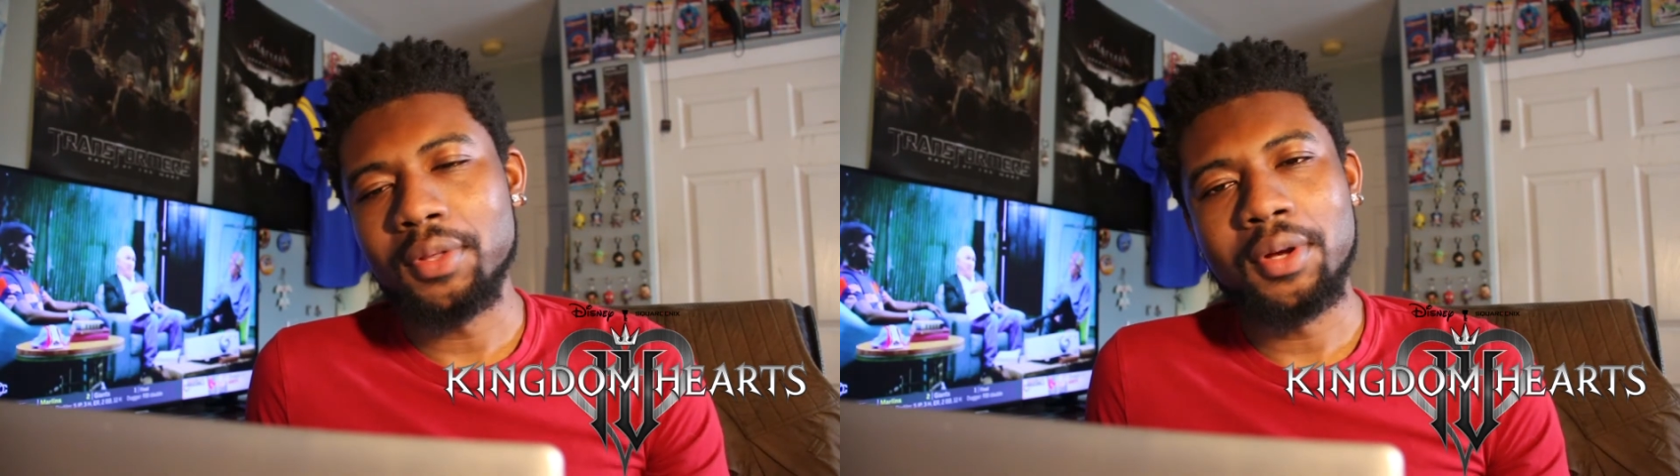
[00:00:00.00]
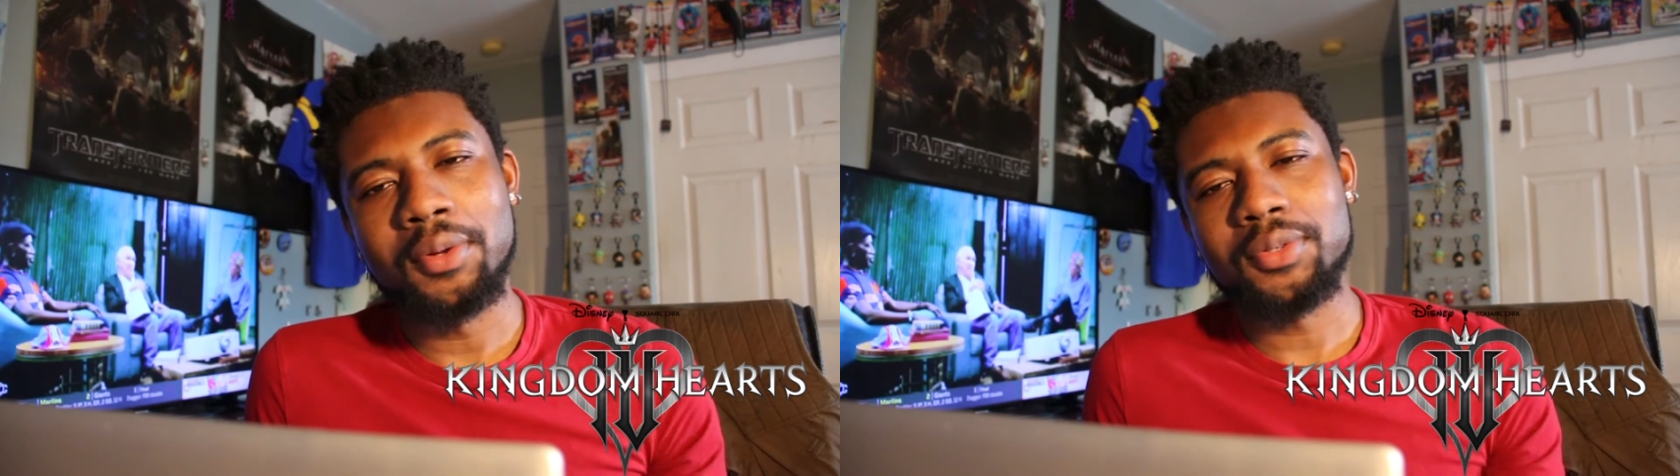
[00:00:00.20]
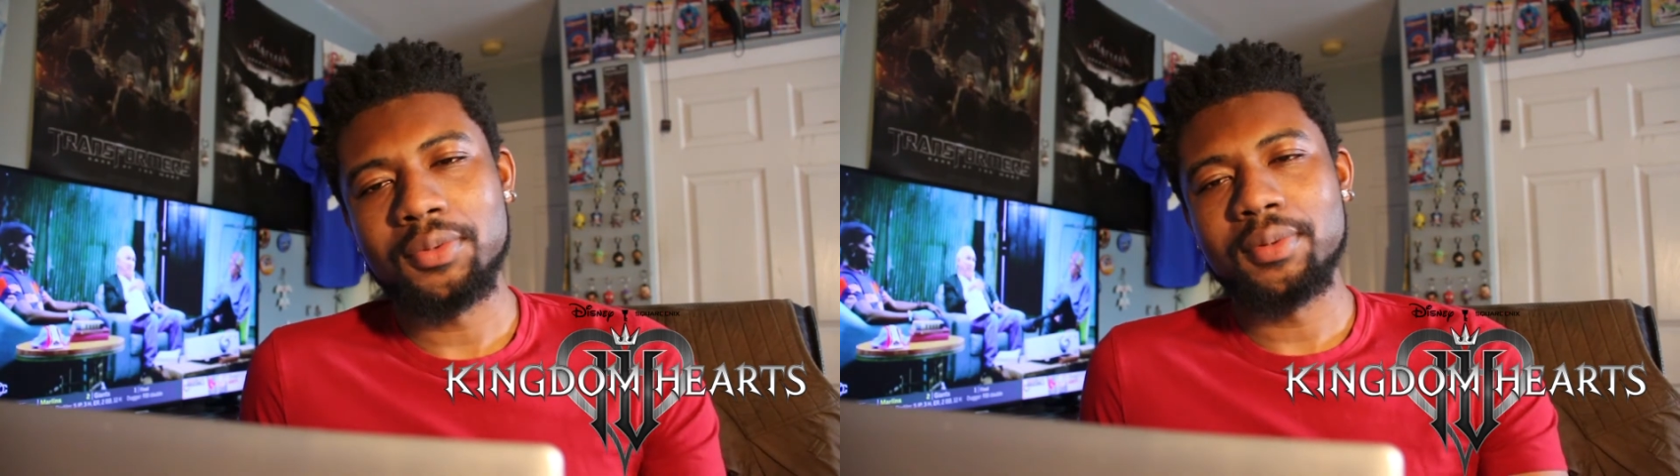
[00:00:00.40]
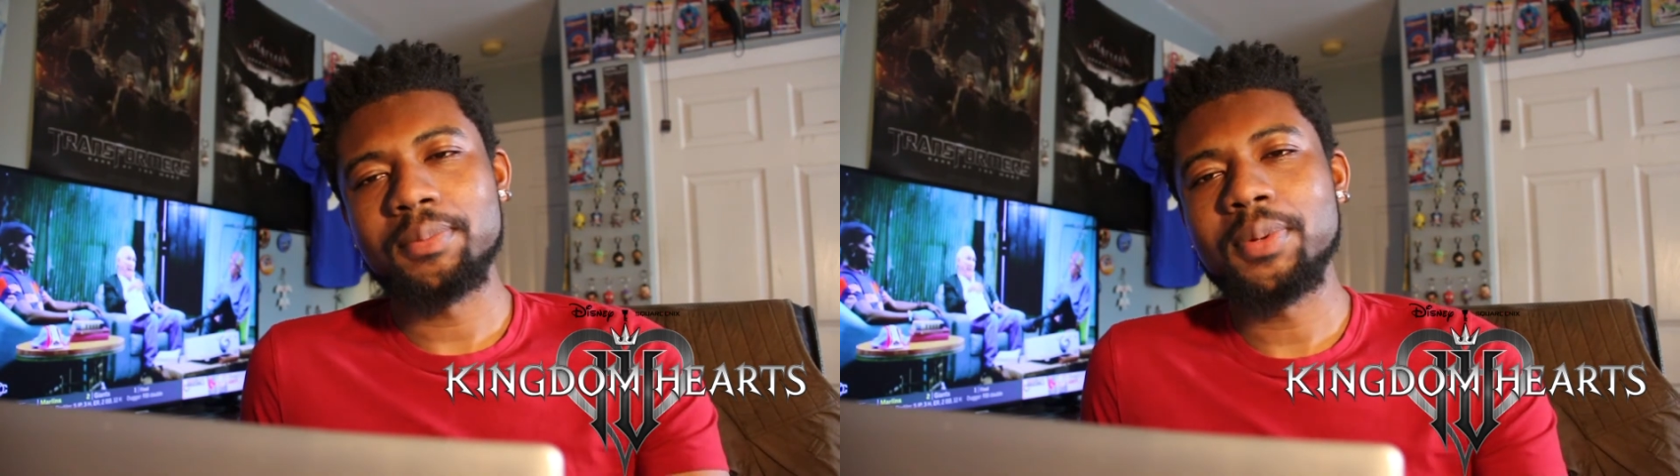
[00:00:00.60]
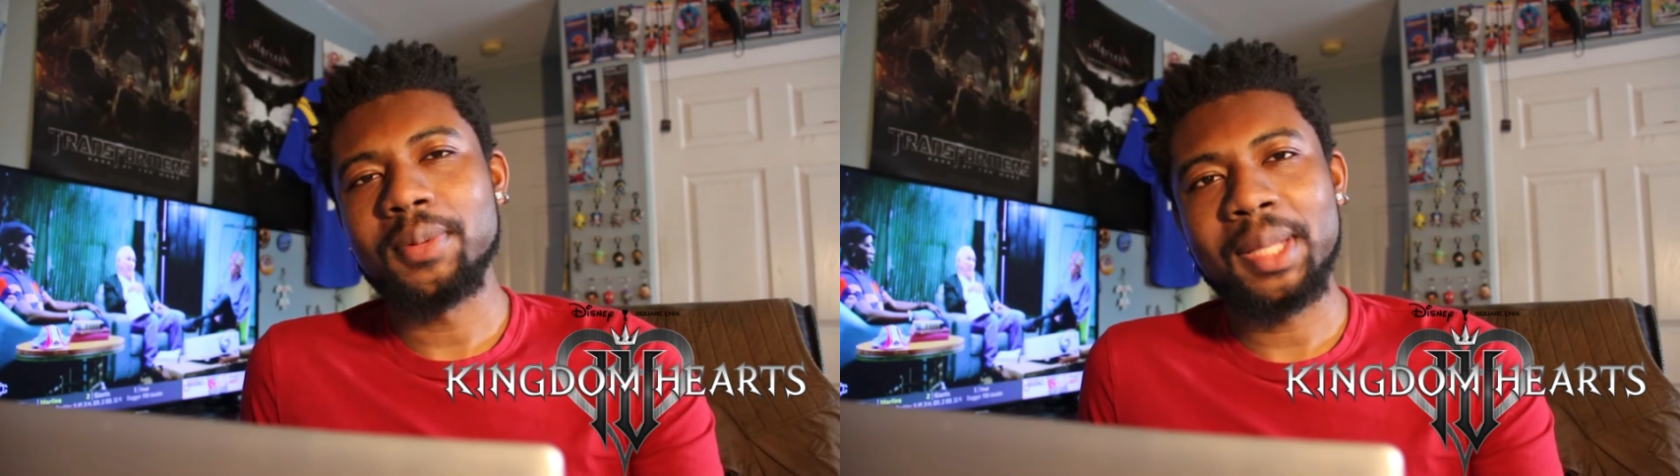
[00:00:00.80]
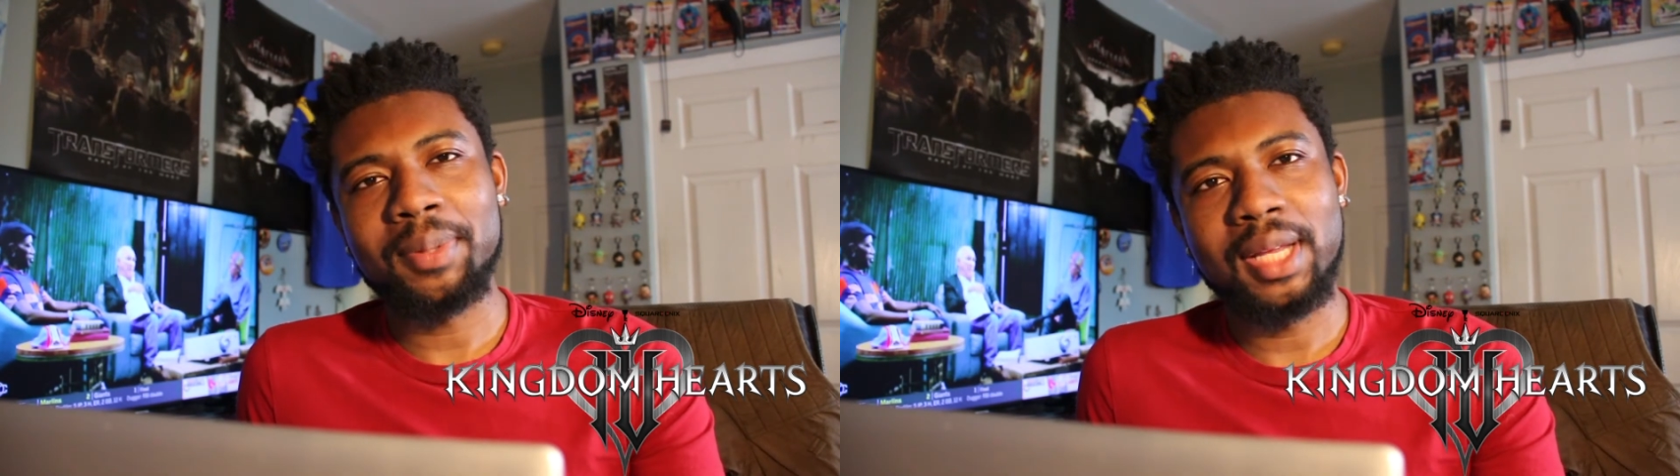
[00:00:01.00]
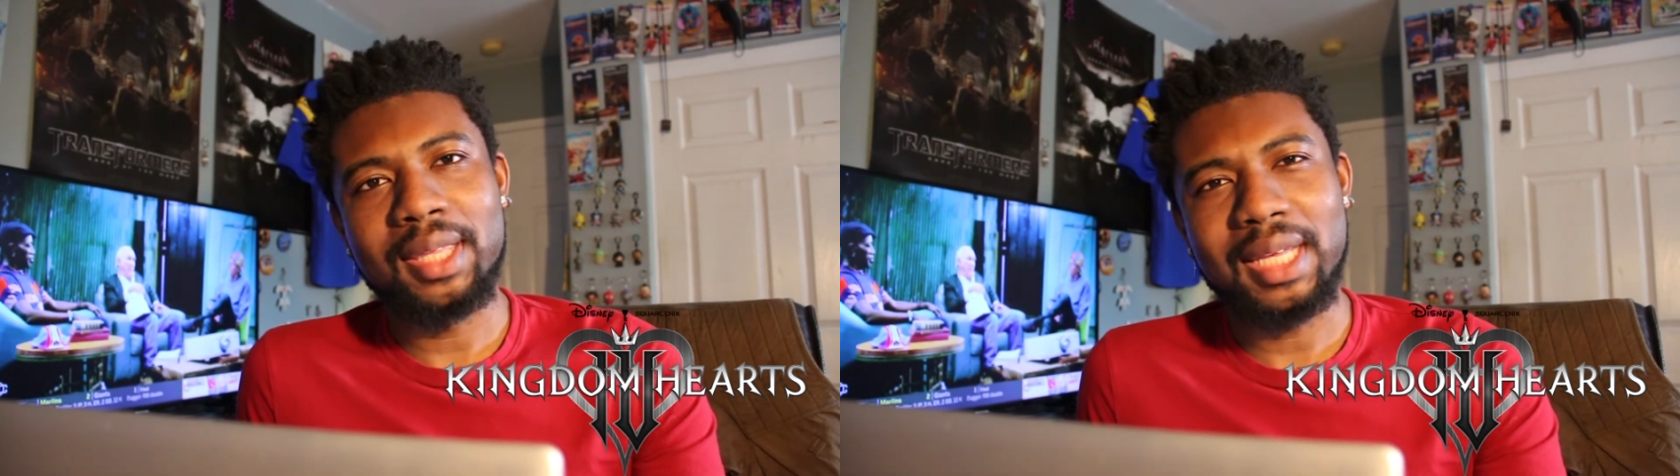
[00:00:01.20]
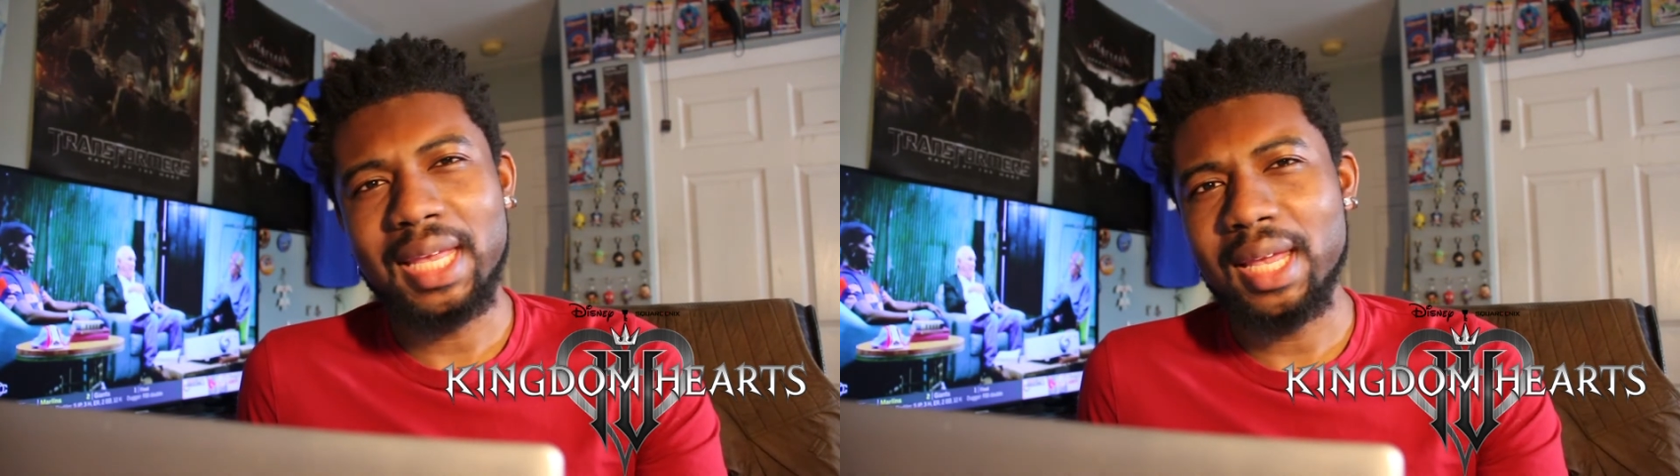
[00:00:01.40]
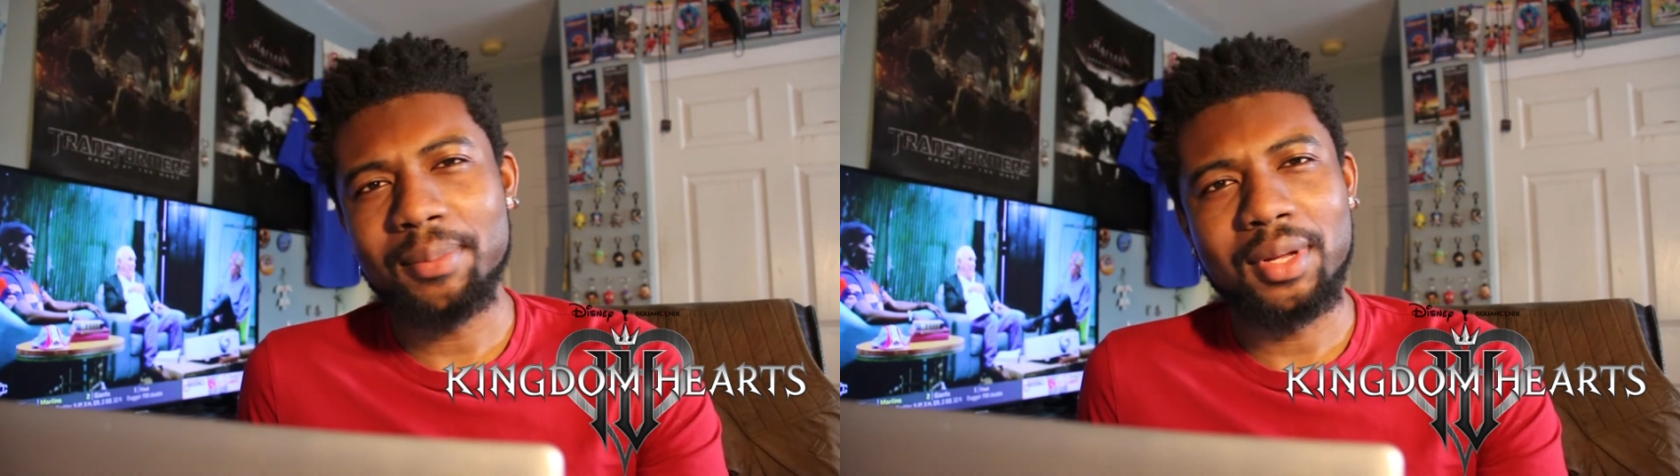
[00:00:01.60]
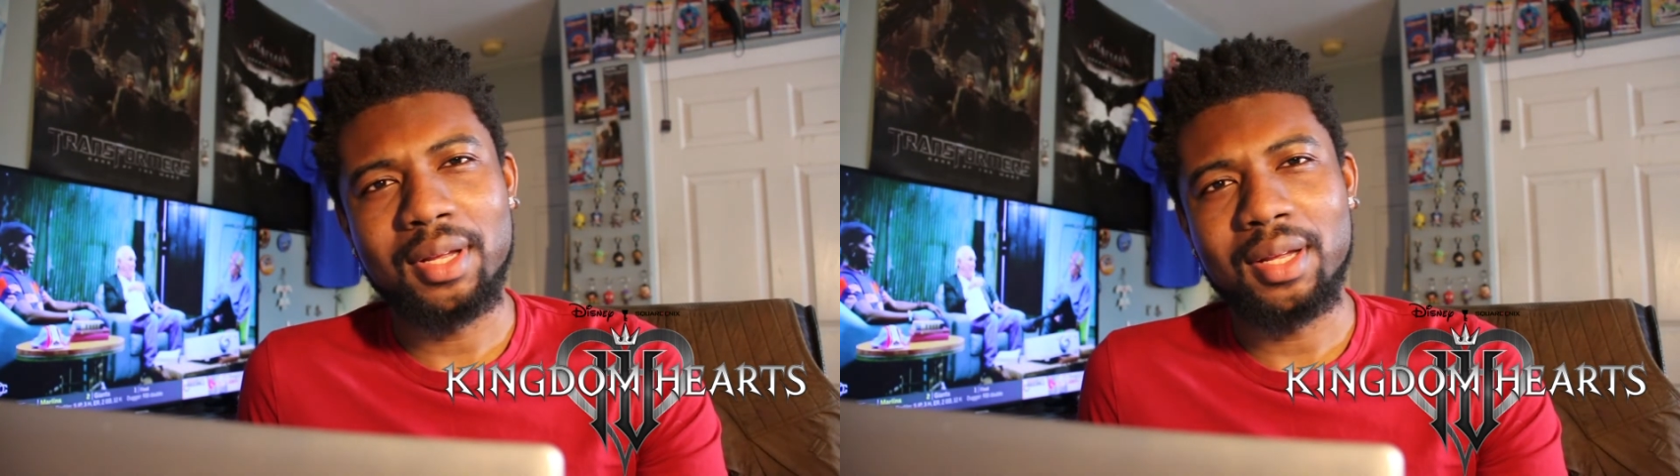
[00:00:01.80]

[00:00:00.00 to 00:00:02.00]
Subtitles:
those who played the game,